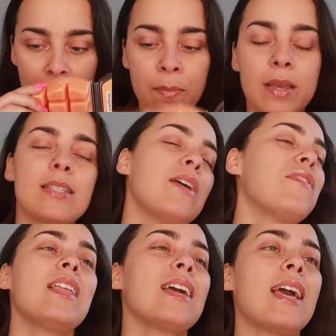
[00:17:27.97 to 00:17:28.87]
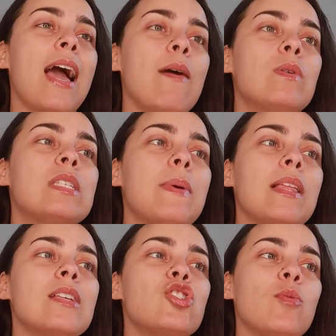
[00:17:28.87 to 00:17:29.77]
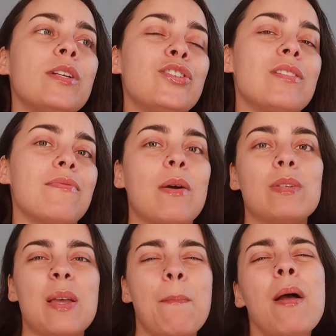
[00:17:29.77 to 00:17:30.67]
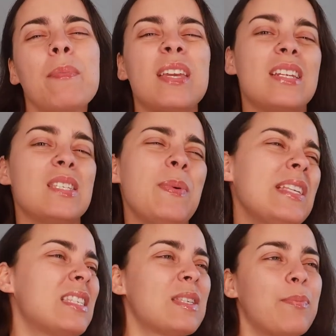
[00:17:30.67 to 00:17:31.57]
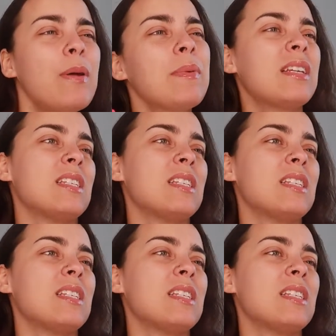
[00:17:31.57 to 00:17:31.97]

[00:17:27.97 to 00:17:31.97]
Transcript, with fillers: Because I feel like I, I, was smelling so much stuff that was like pumpkin and spices and pumpkin